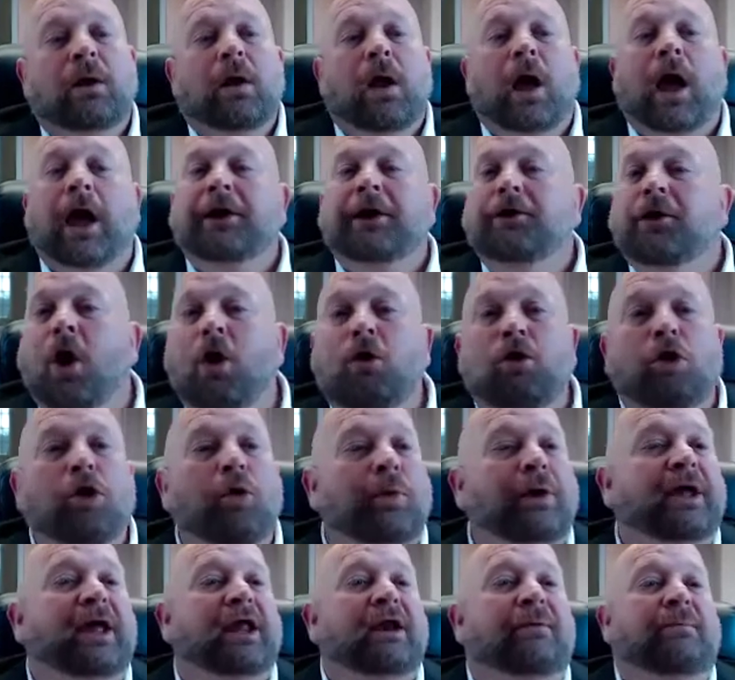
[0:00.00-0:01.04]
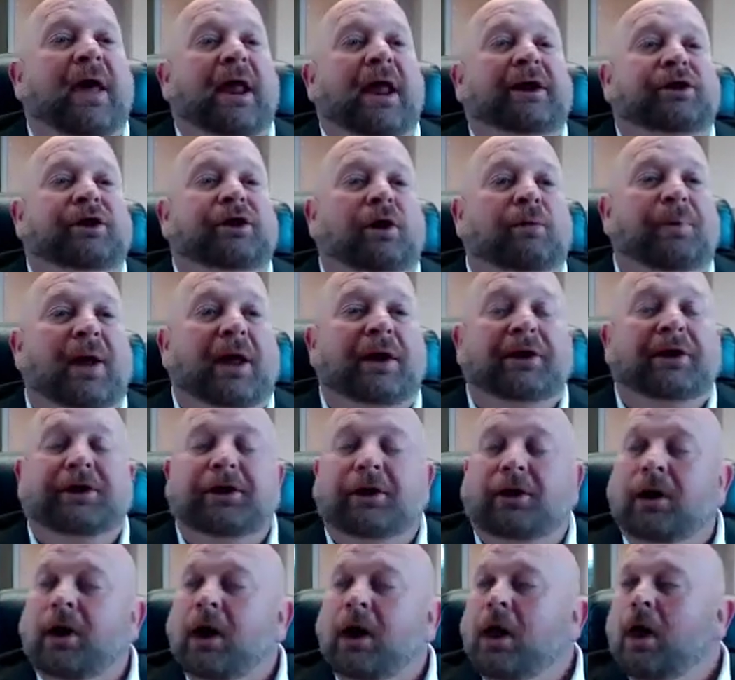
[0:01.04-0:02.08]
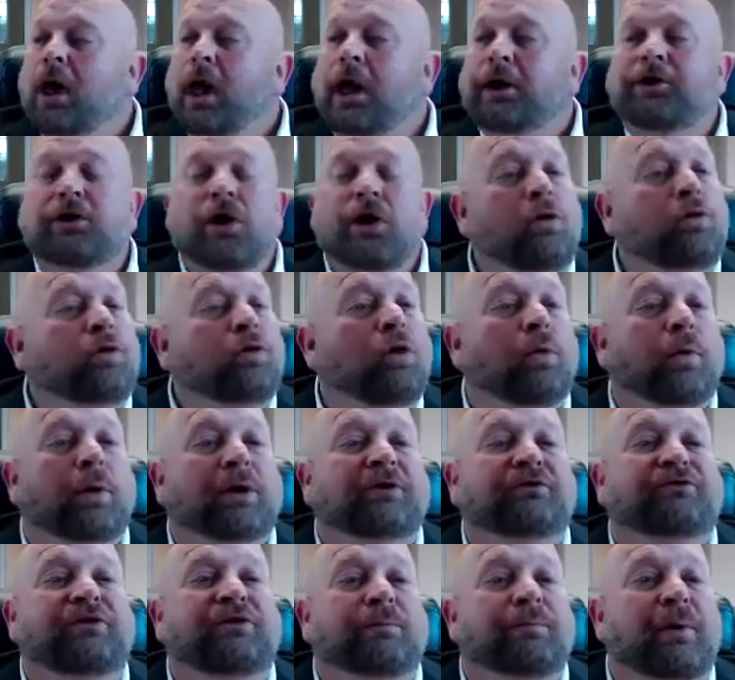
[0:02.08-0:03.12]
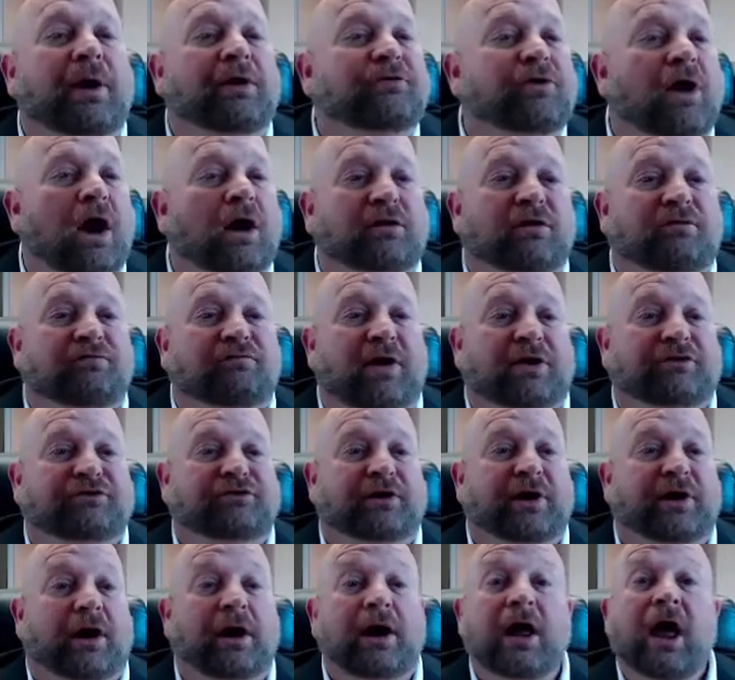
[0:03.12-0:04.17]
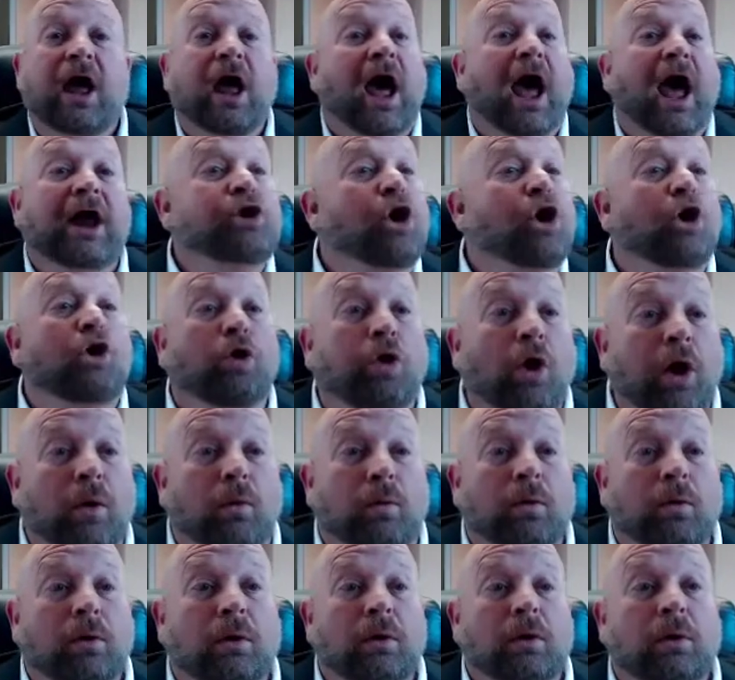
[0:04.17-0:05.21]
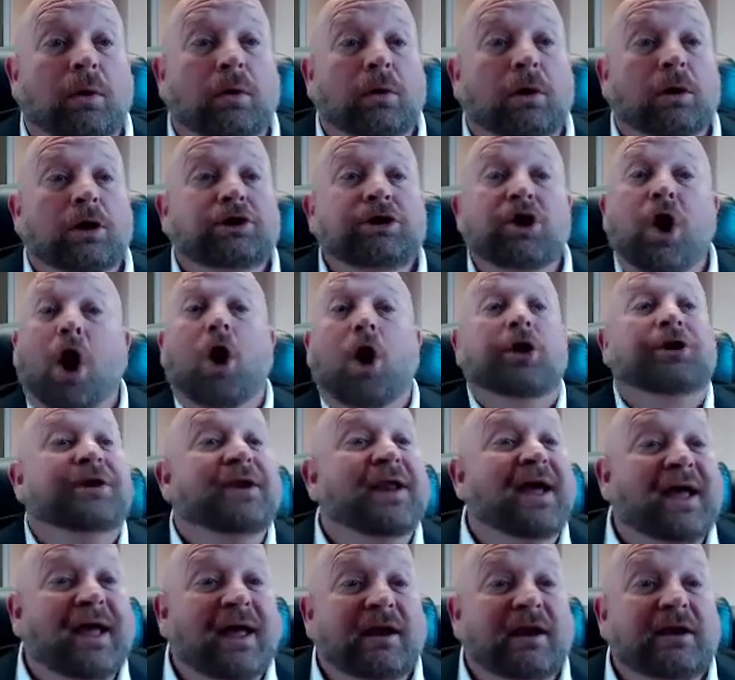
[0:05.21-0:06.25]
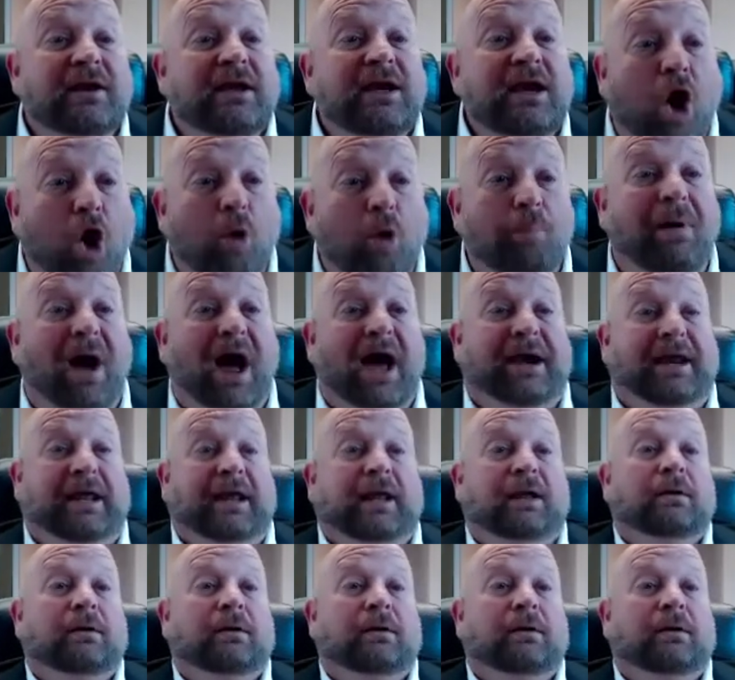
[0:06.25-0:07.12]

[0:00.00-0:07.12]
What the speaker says: I had no clue where to get a manicure and pedicure. I had no clue where to take my dog to the veterinarian. I had no clue. None. Nobody.